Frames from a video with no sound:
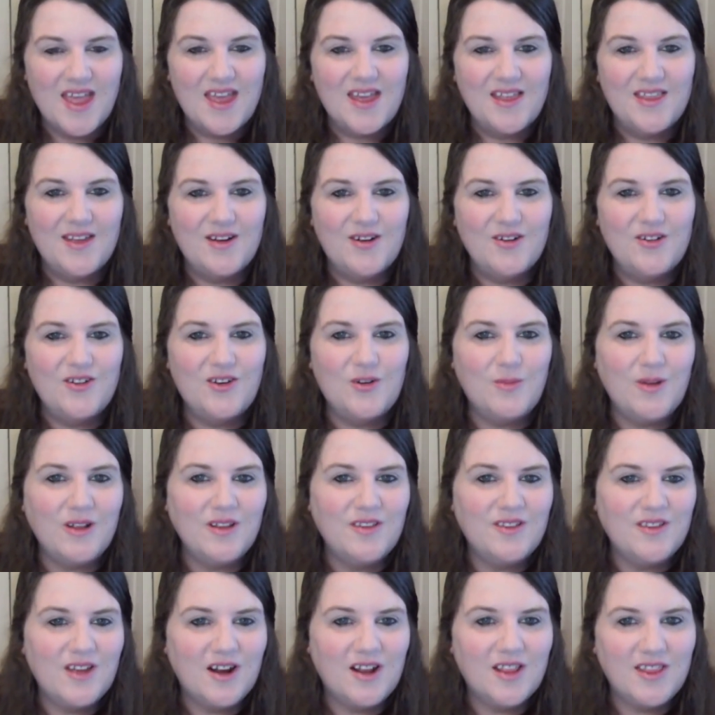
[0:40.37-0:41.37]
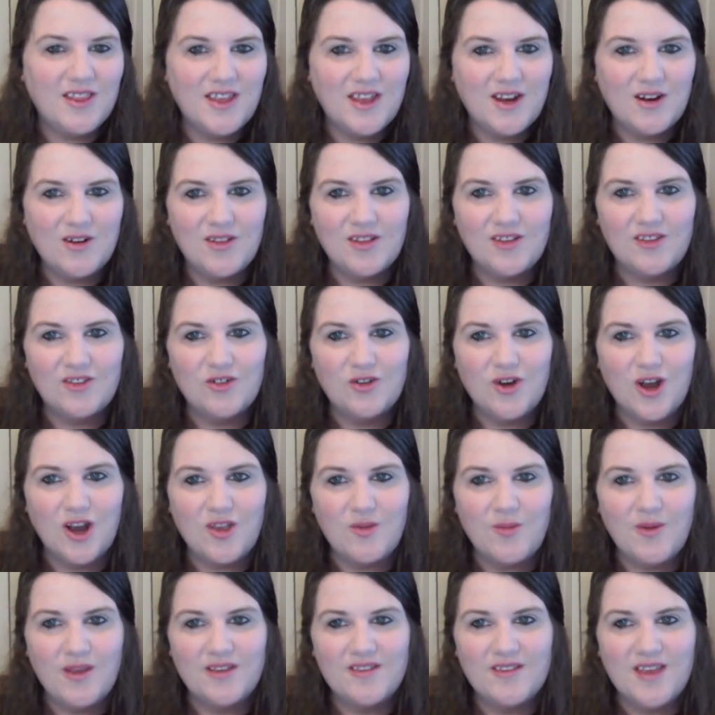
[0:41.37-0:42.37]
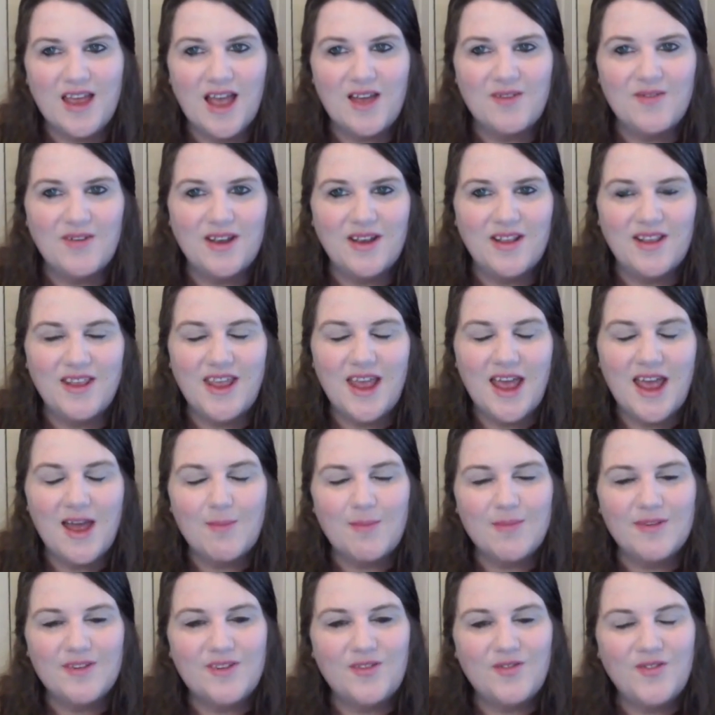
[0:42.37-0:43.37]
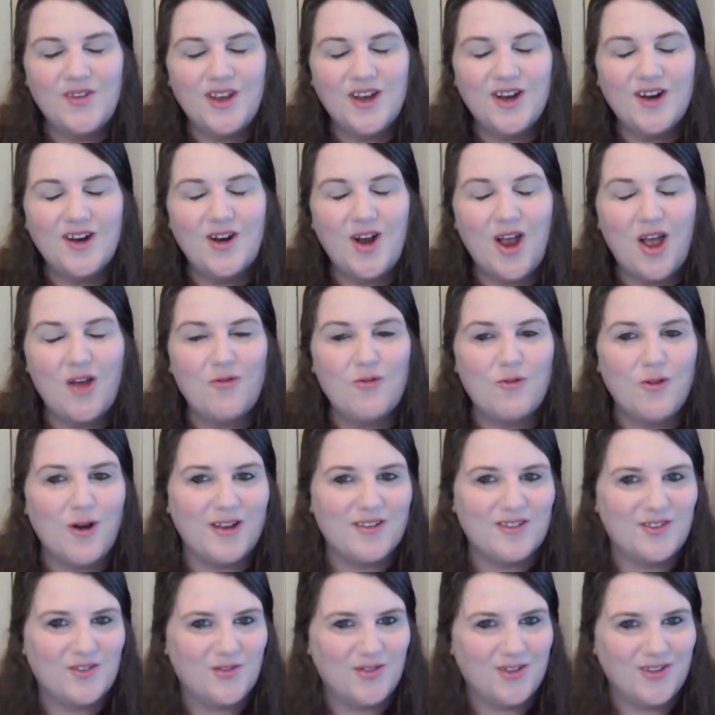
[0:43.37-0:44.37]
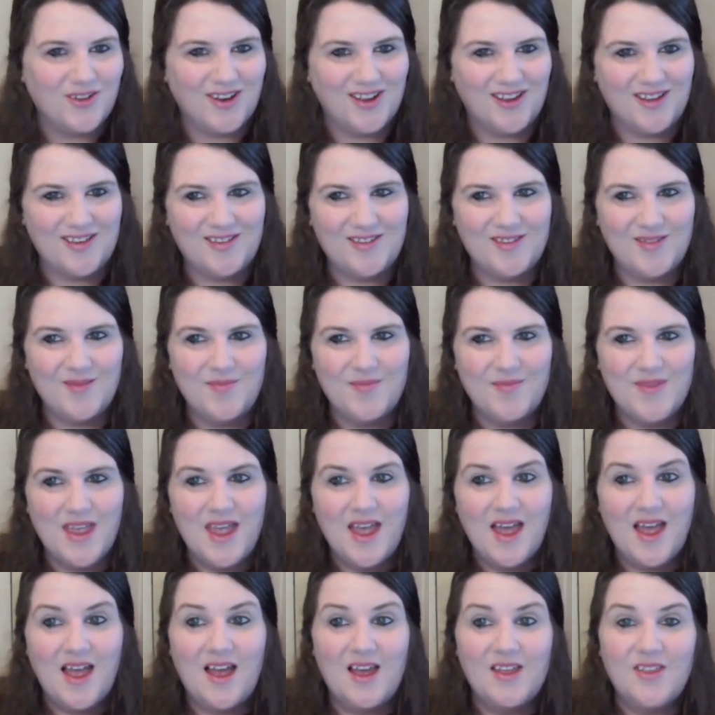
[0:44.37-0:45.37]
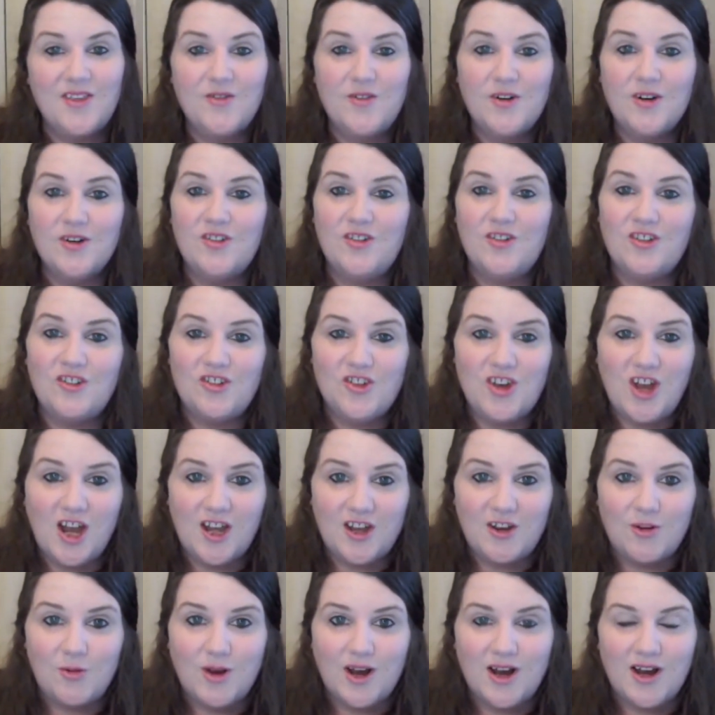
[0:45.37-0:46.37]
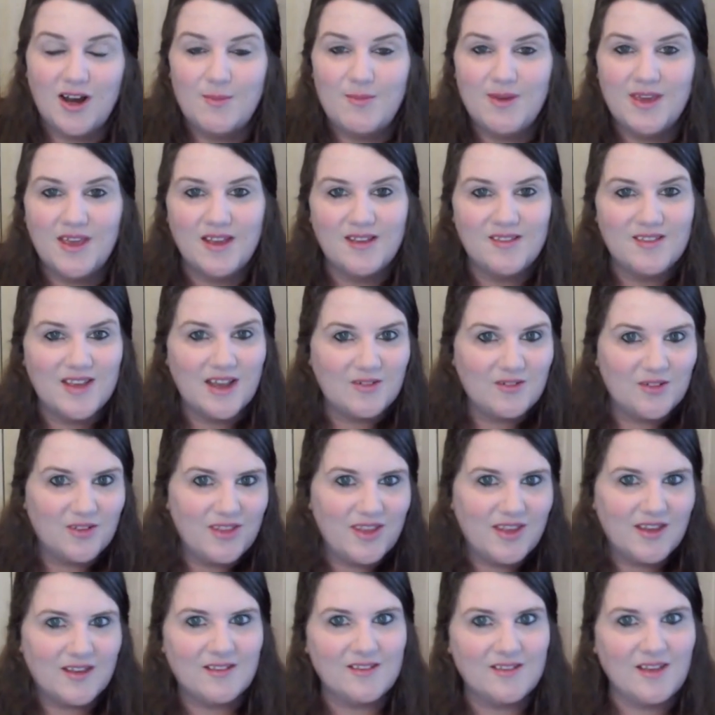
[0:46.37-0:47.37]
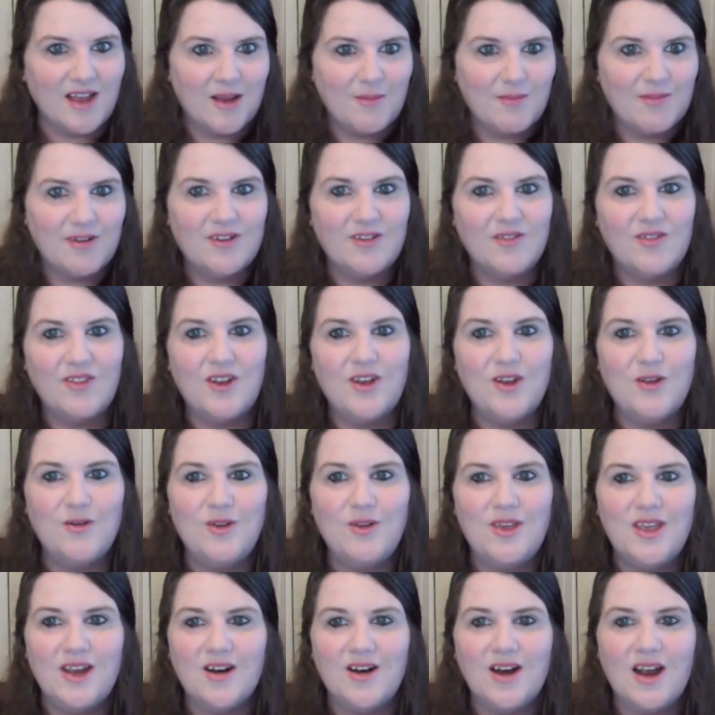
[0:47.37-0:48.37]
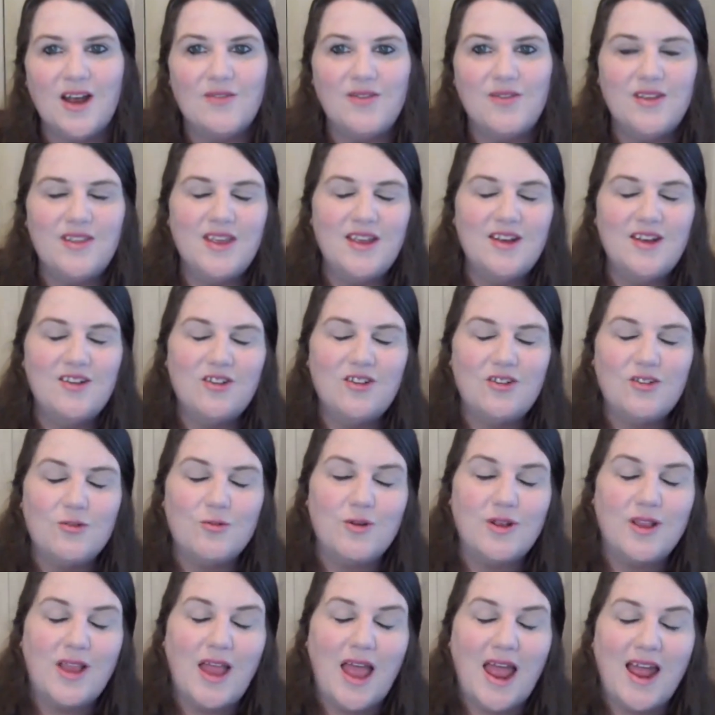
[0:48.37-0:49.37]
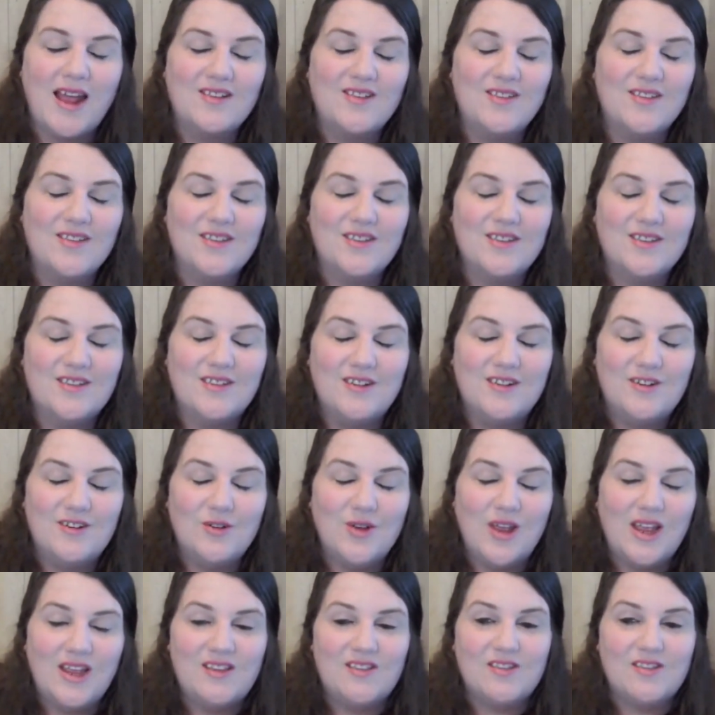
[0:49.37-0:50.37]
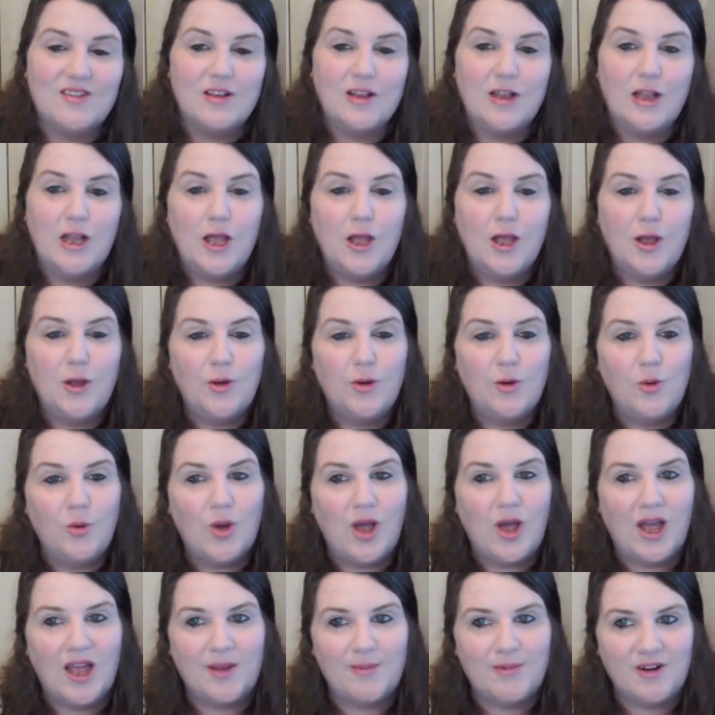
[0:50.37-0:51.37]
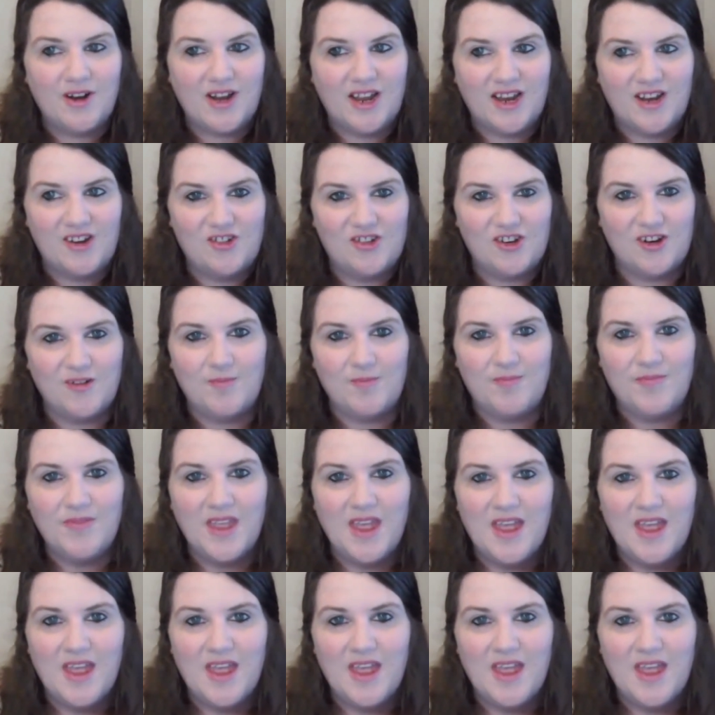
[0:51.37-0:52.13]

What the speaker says: There are 2 months out of the year that strike me as having the atmosphere of restfulness. The first is January, because after the excitement of the new year, everything just relaxes into a slow hibernation.